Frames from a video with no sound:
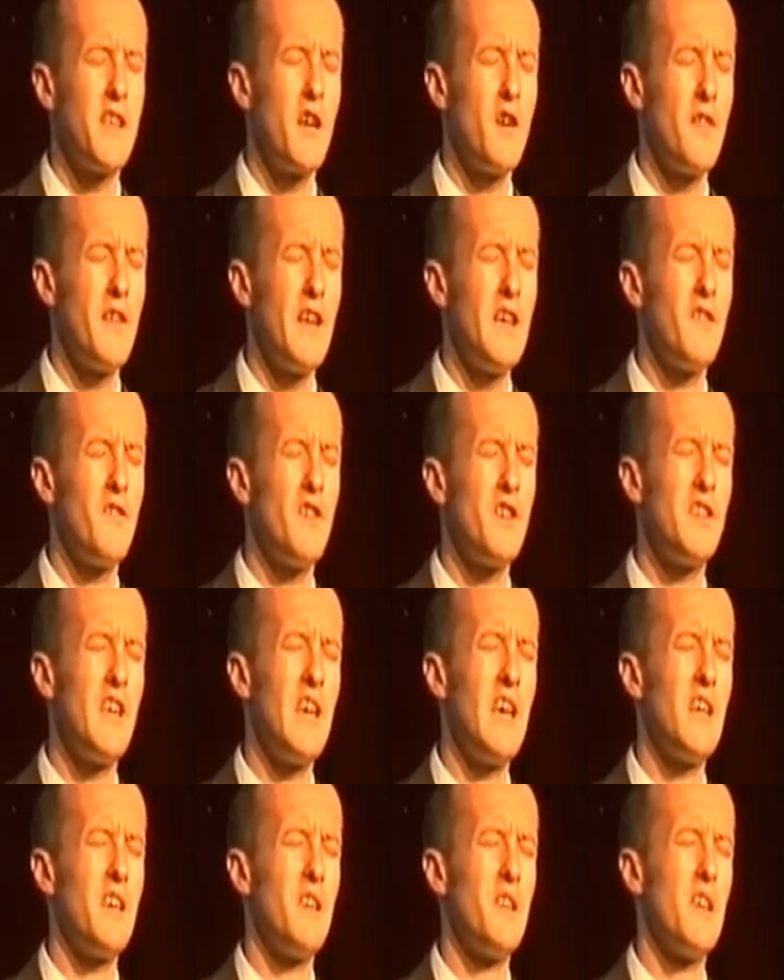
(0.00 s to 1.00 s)
down at the end of the
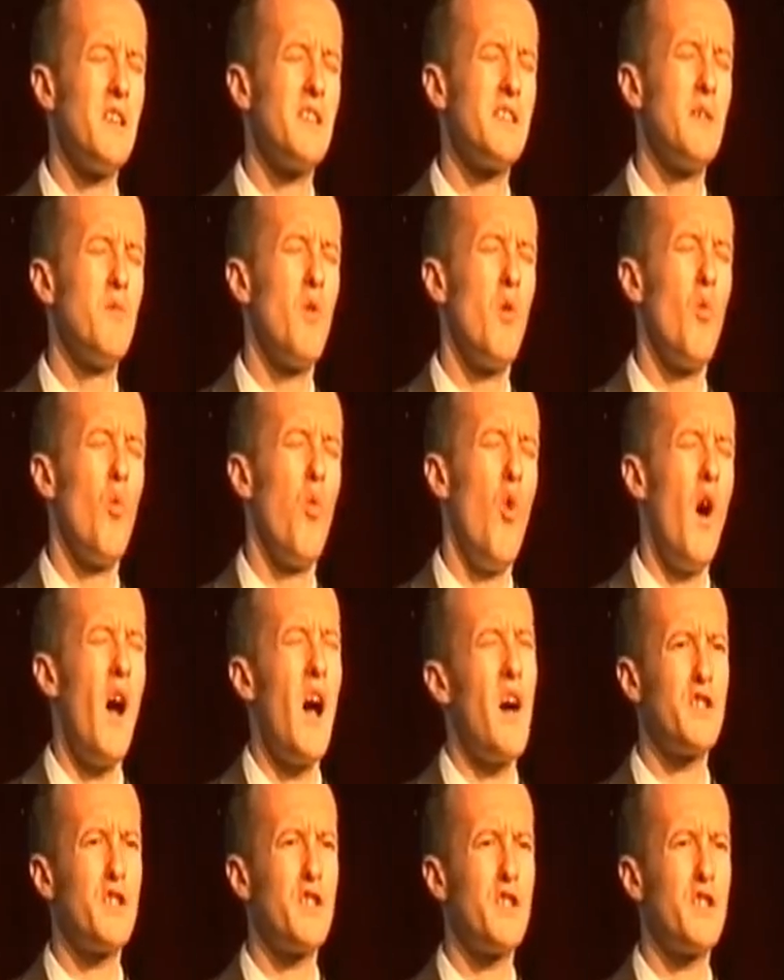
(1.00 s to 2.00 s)
day and say, well,
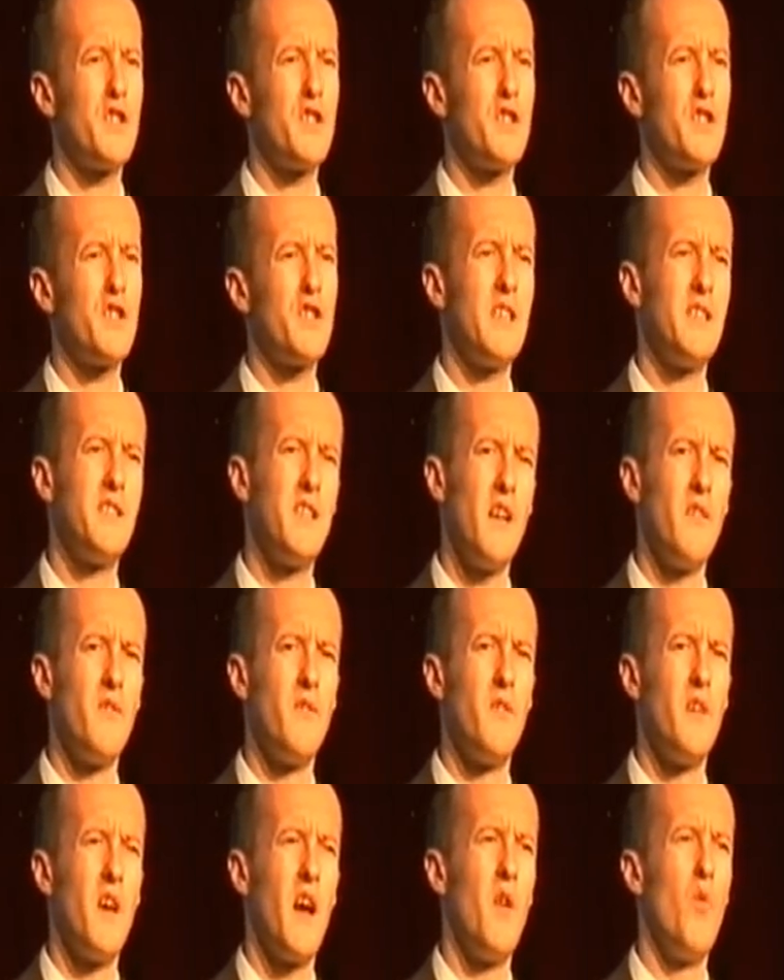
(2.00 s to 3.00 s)
what have I actually
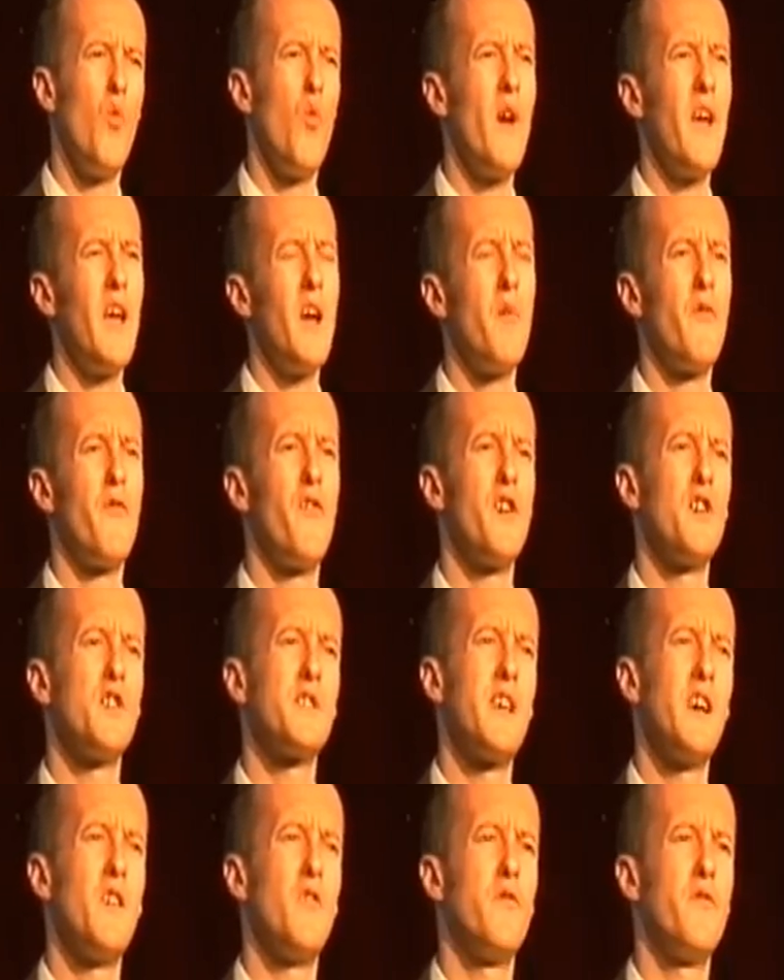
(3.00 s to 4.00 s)
done? And weigh up for
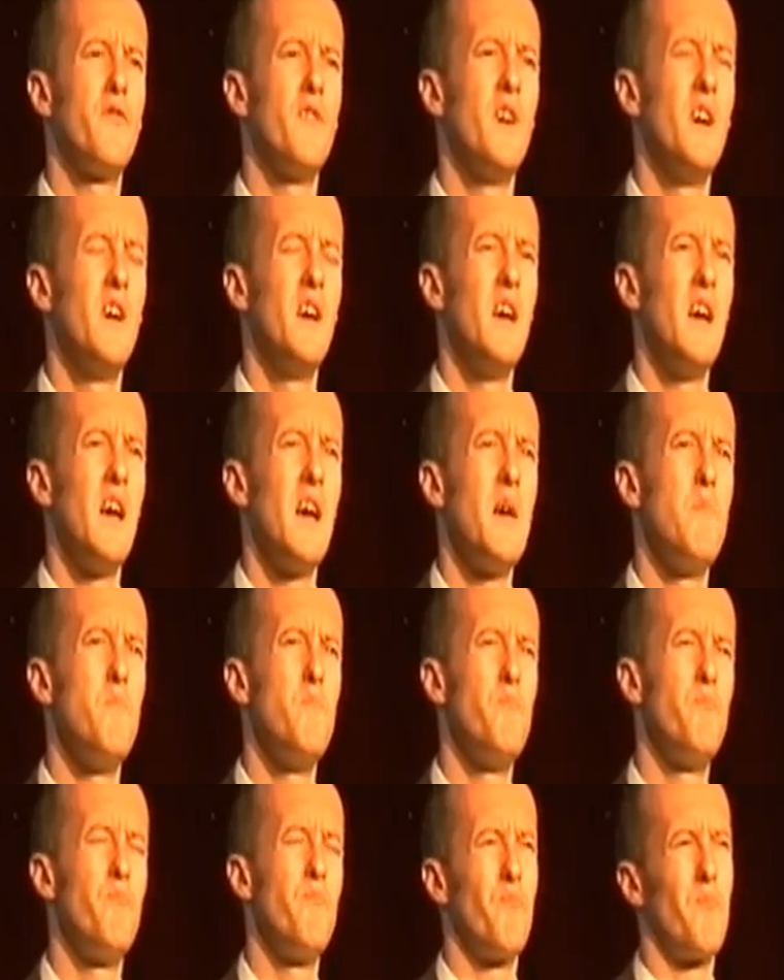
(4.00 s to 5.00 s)
yourself,
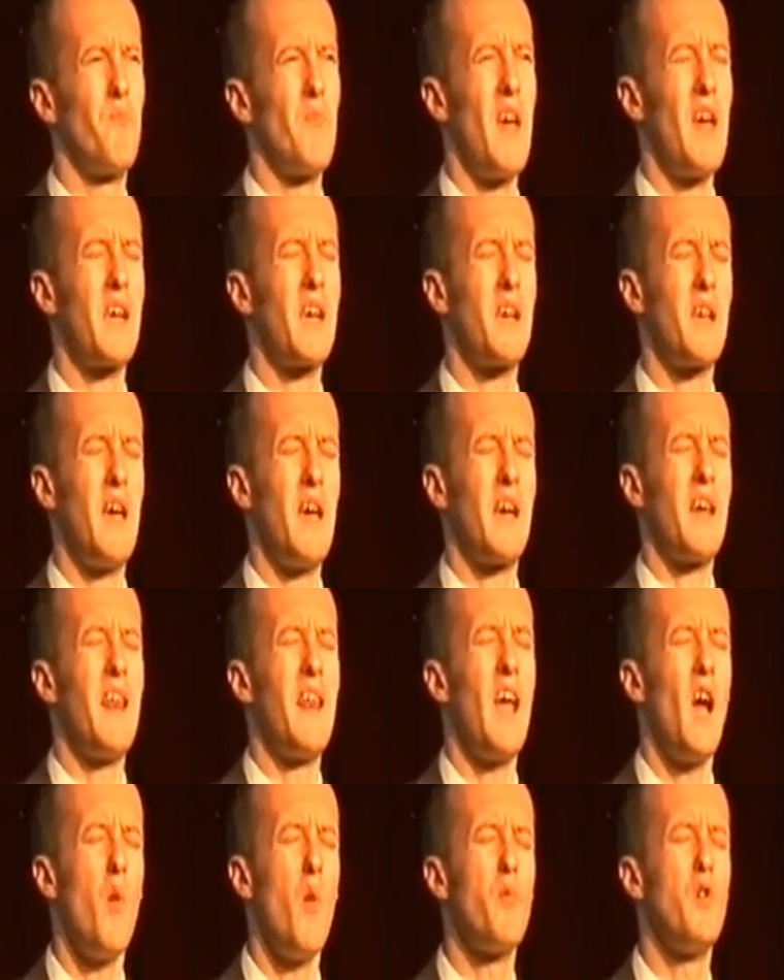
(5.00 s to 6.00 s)
it can
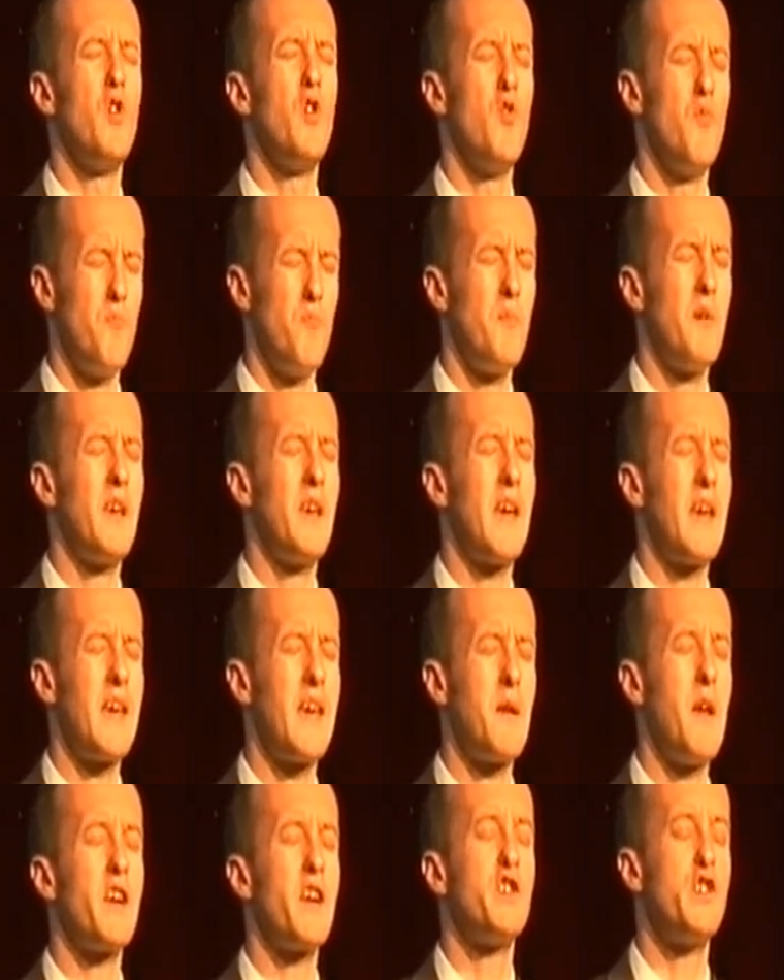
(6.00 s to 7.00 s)
help you
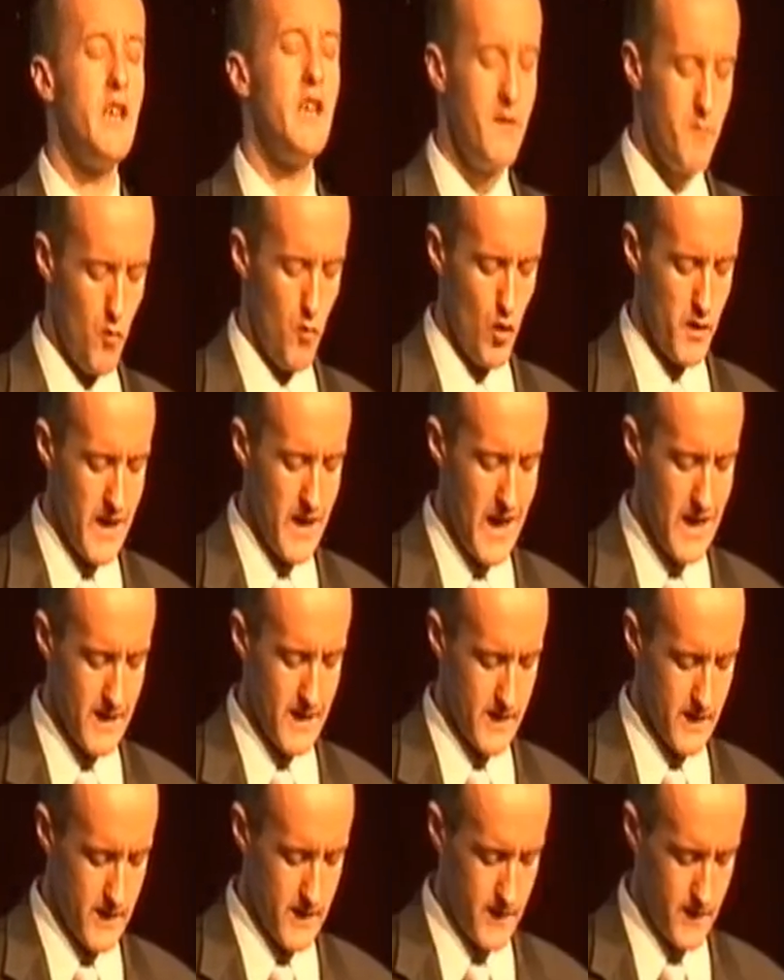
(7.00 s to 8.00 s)
achieve more
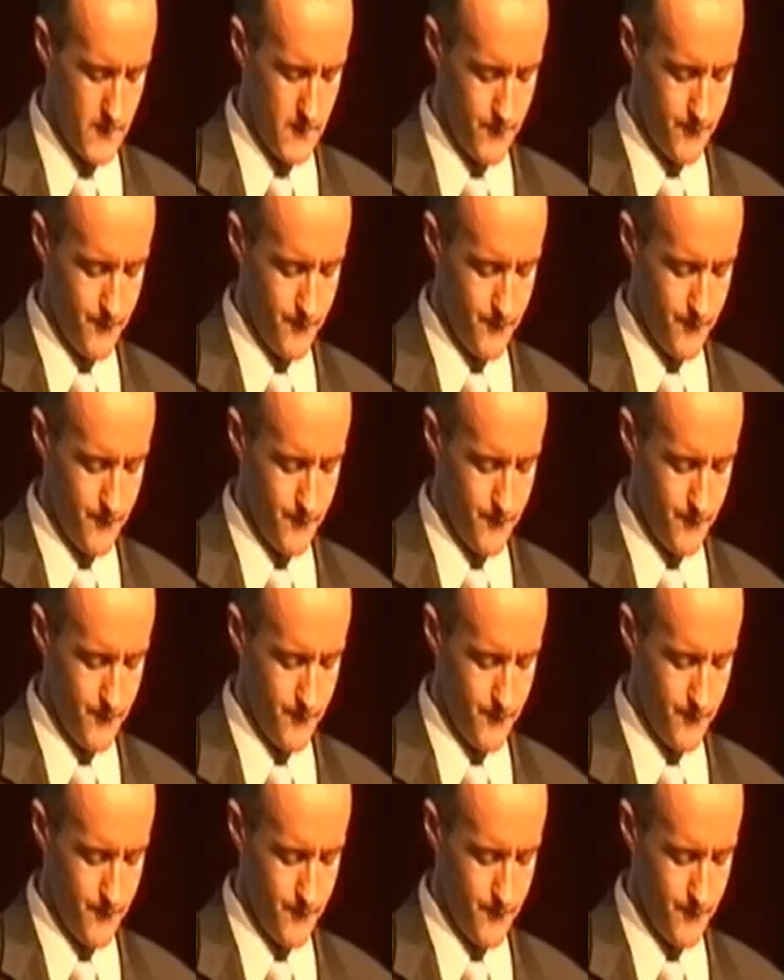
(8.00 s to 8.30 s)
tasks.